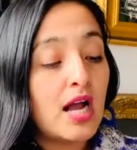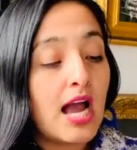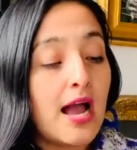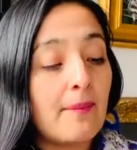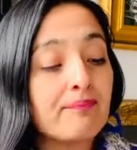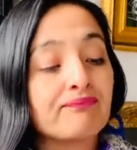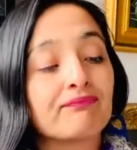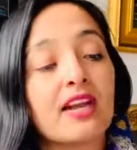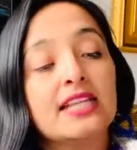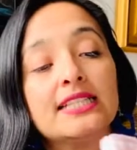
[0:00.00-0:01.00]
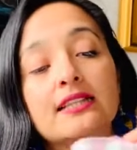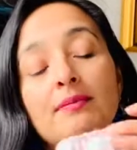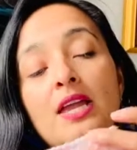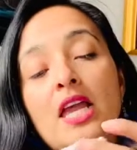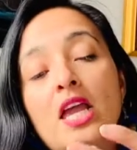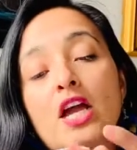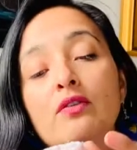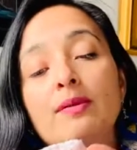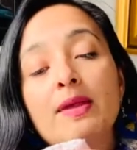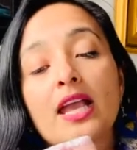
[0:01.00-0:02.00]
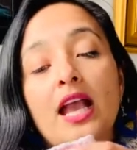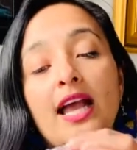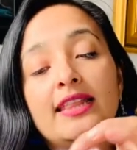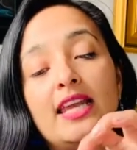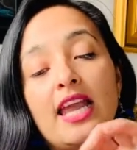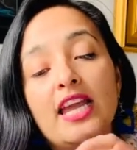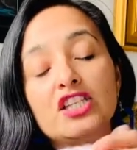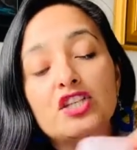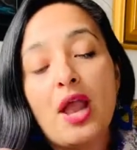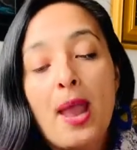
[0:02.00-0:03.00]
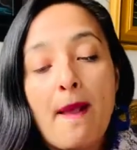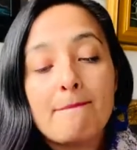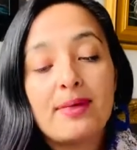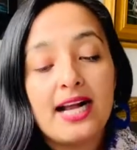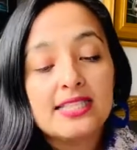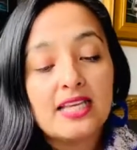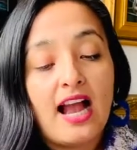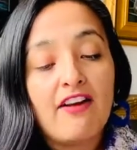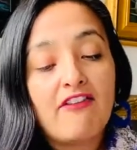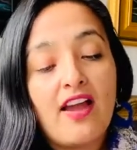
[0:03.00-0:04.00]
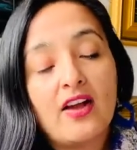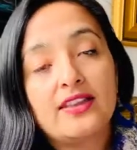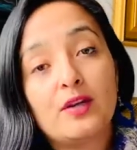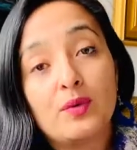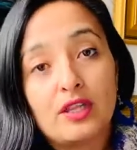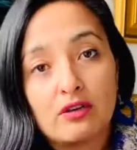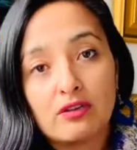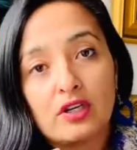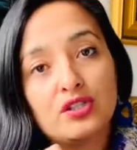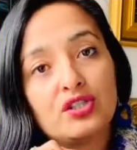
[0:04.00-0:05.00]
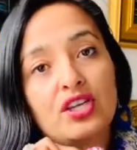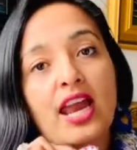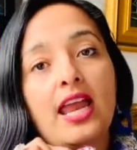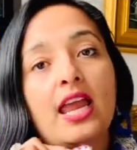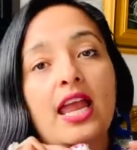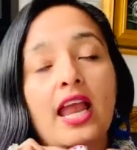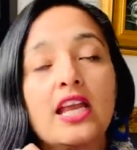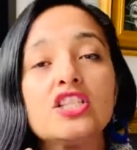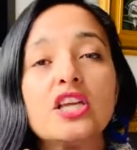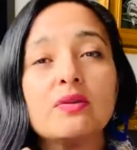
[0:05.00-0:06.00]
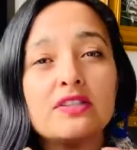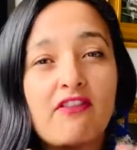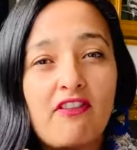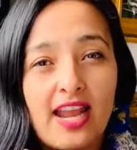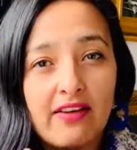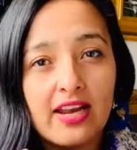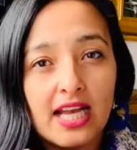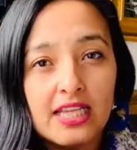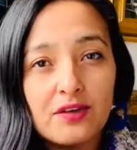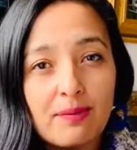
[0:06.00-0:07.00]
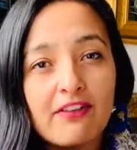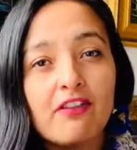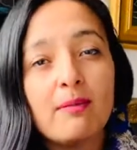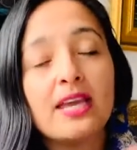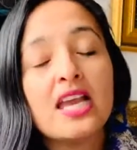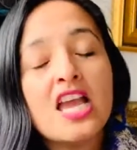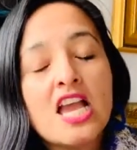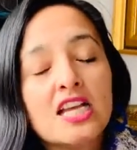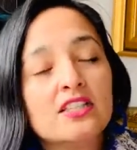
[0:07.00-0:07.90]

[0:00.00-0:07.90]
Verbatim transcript: Um, I did some ribbing at the edge but I found that with the crochet, edging is flaring a little bit for me.